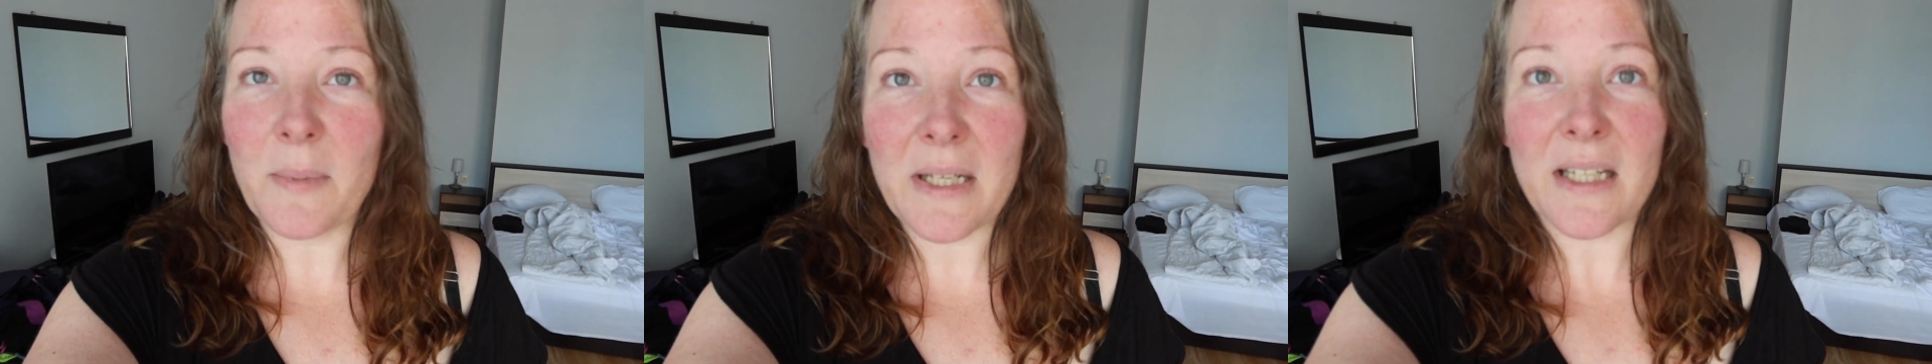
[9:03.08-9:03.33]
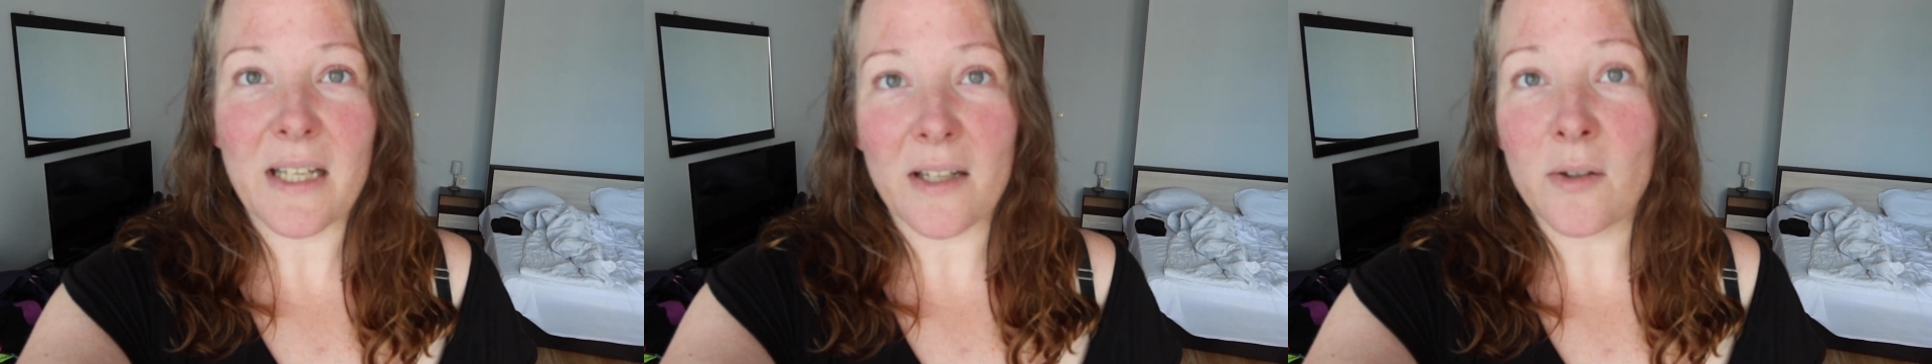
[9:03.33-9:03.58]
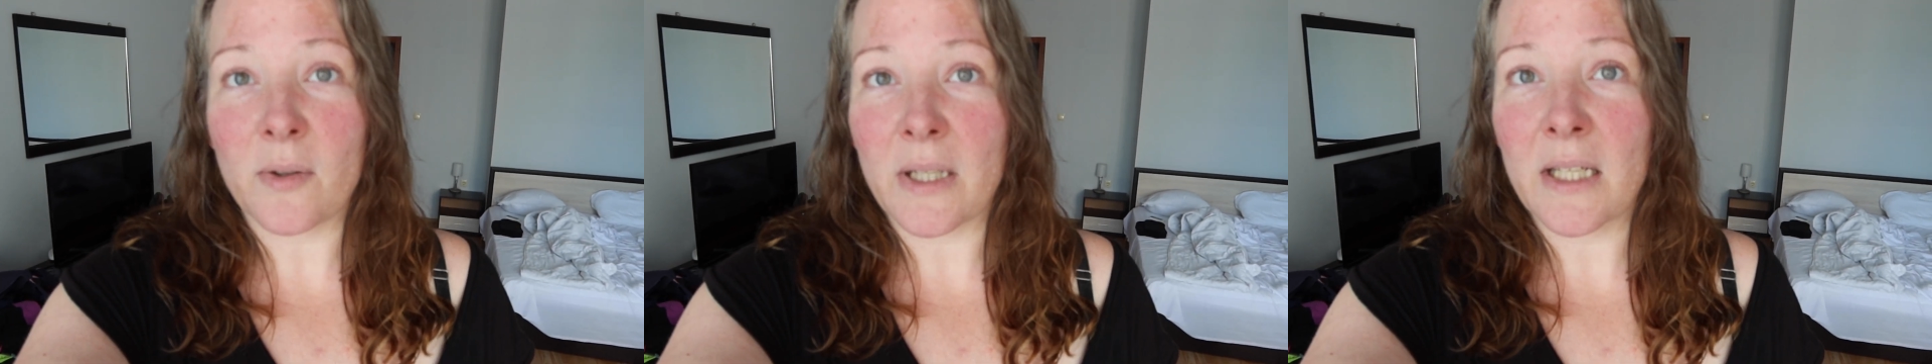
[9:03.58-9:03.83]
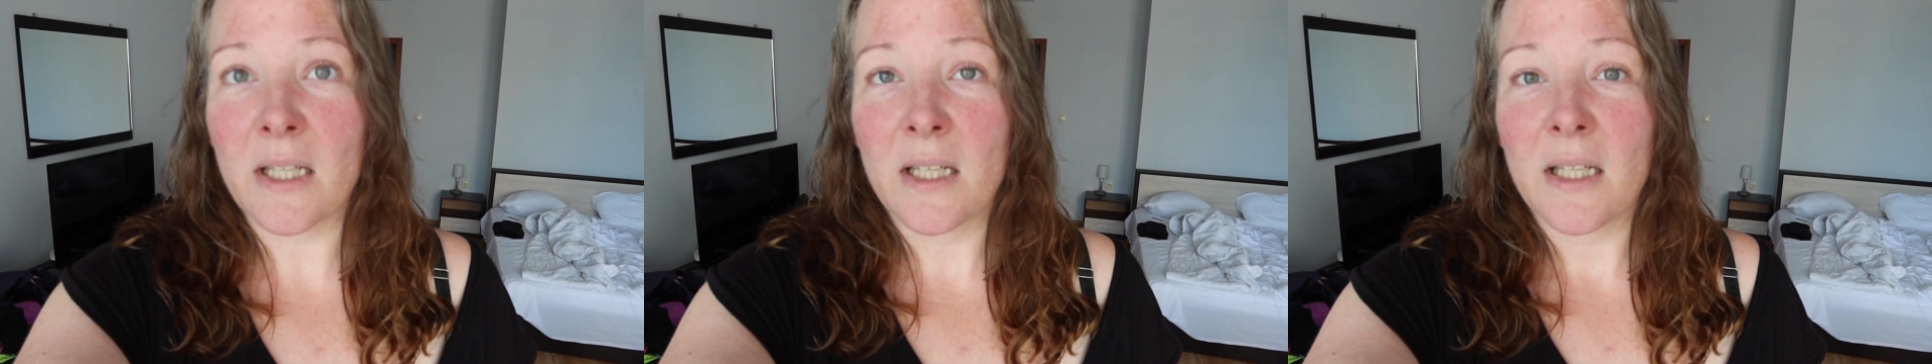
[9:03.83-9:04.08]
I'm in a
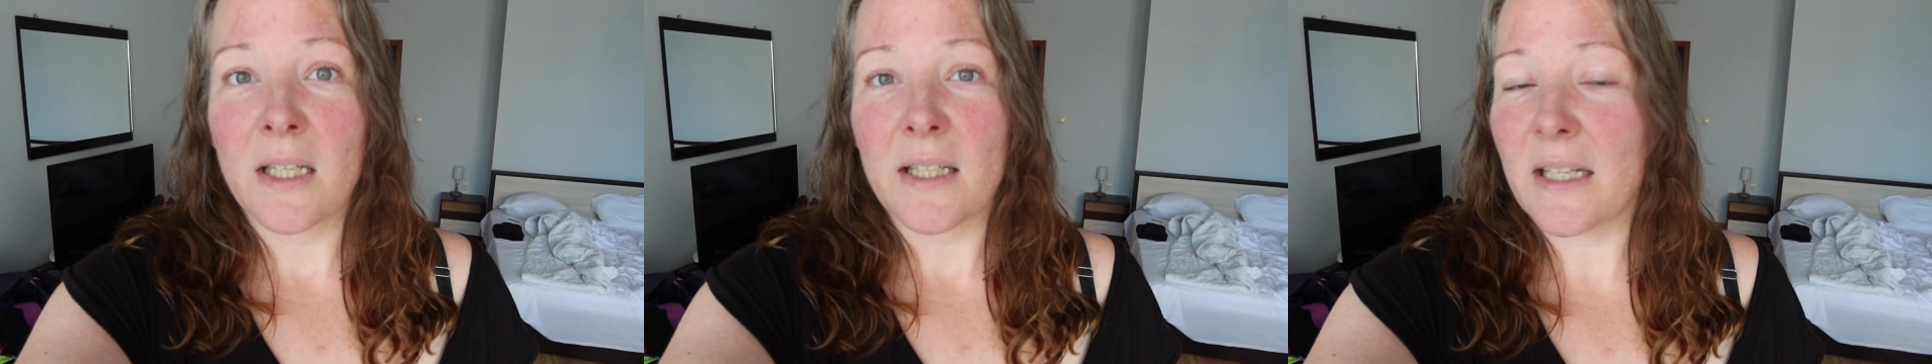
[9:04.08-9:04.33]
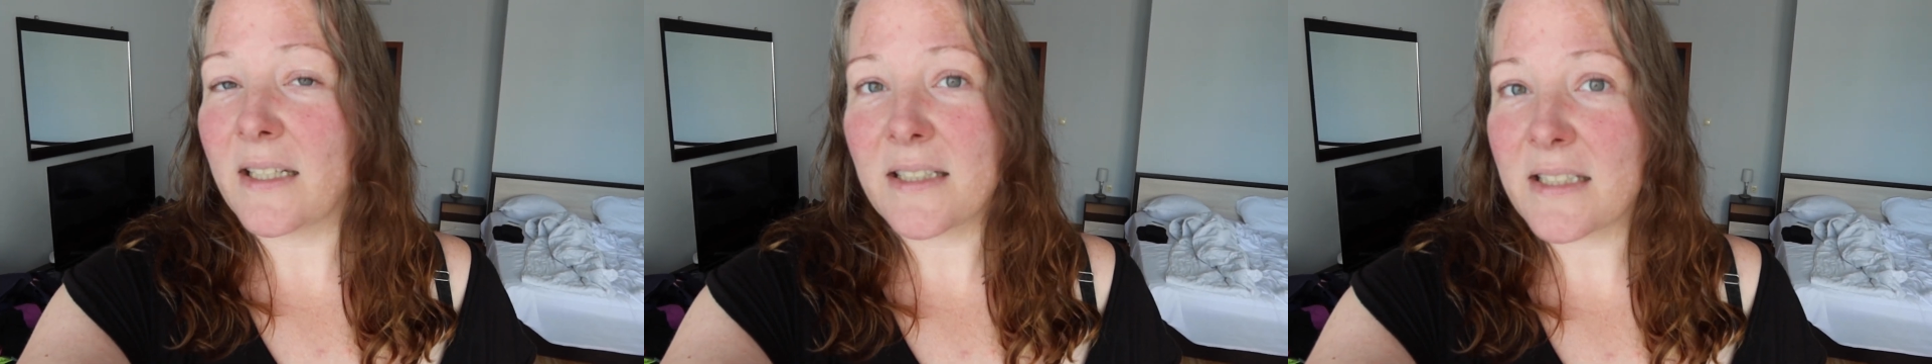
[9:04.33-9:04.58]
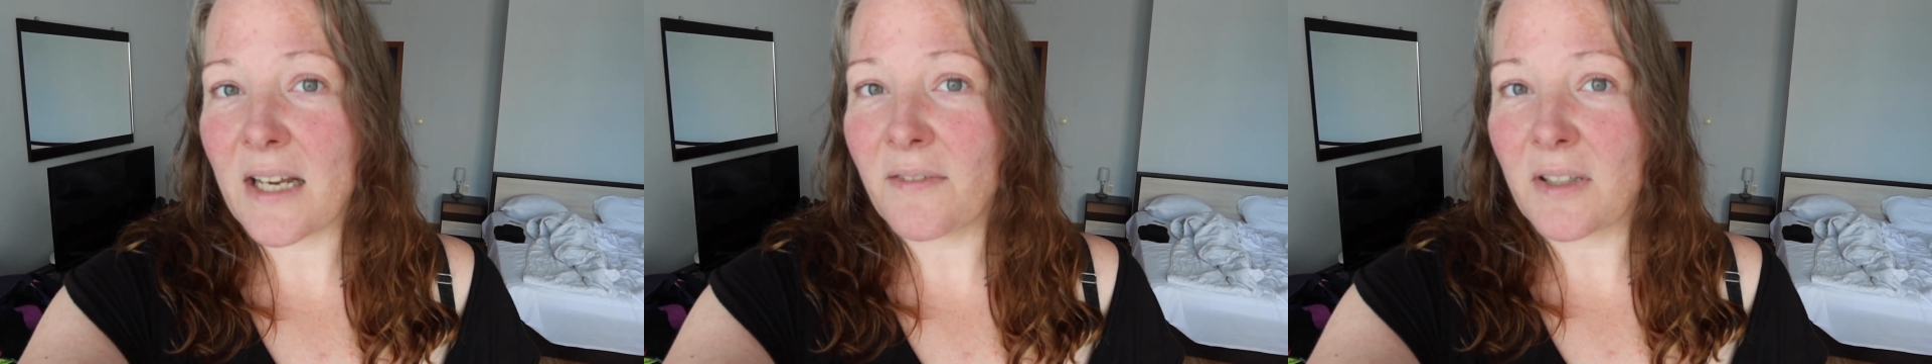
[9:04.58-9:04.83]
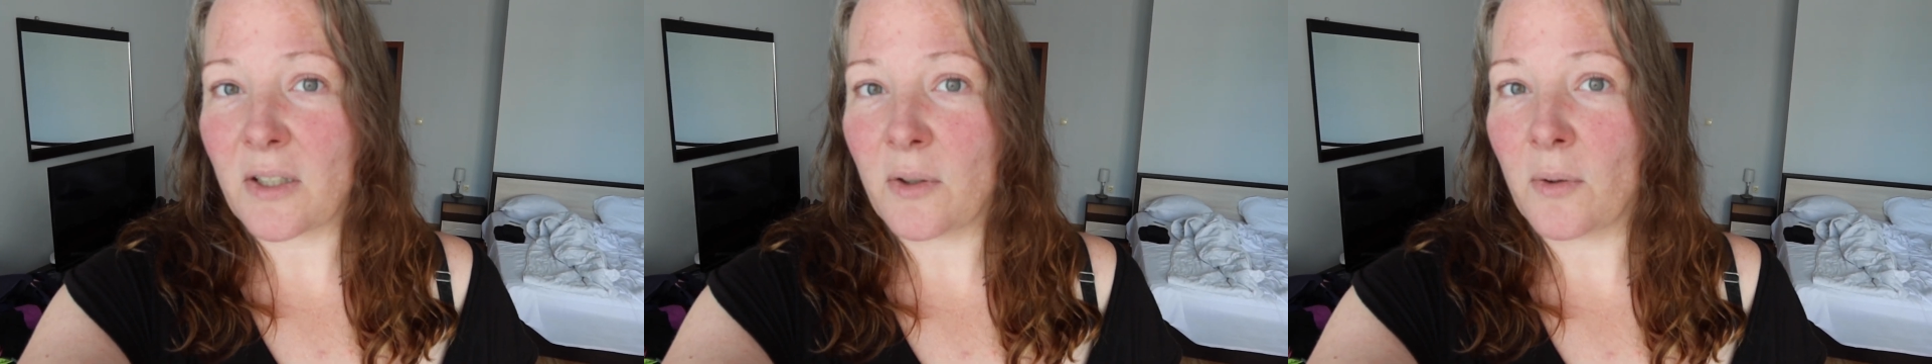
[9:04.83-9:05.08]
country that doesn't
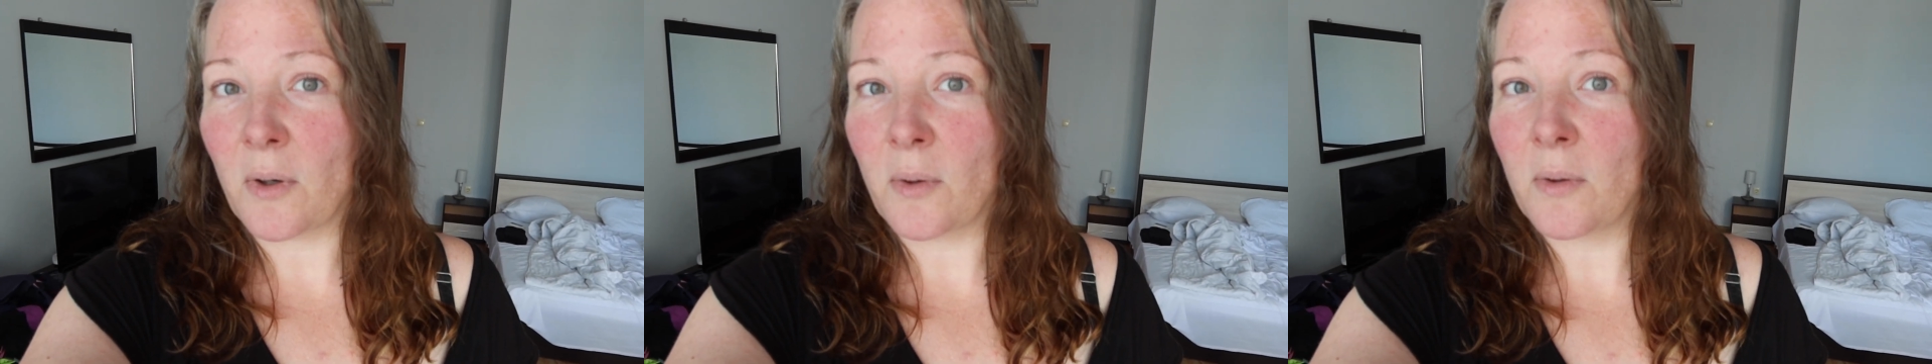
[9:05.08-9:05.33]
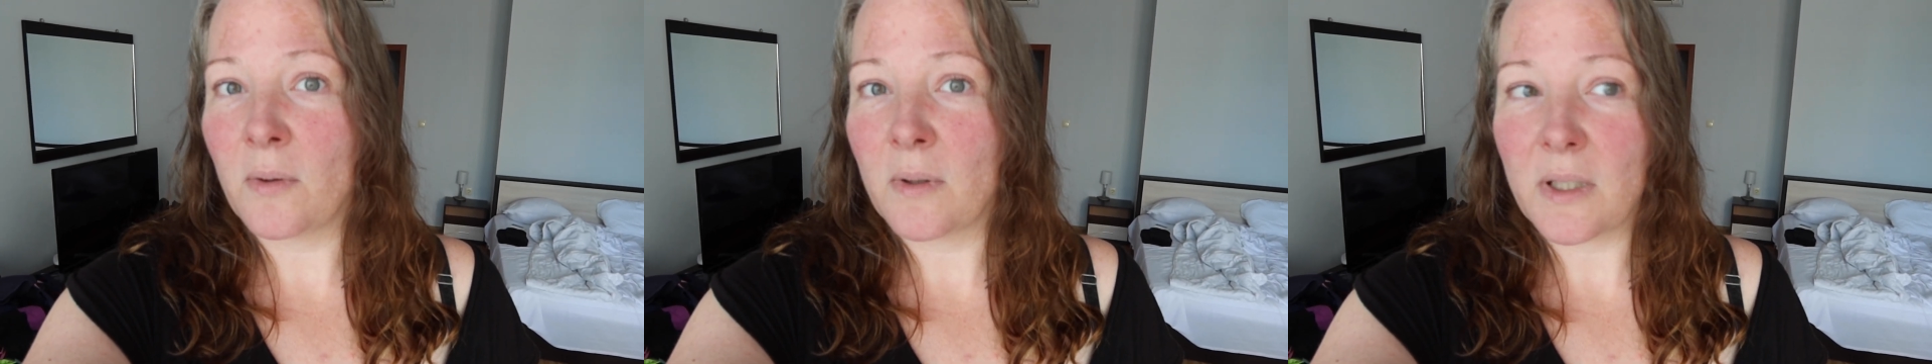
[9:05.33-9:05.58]
have the euro.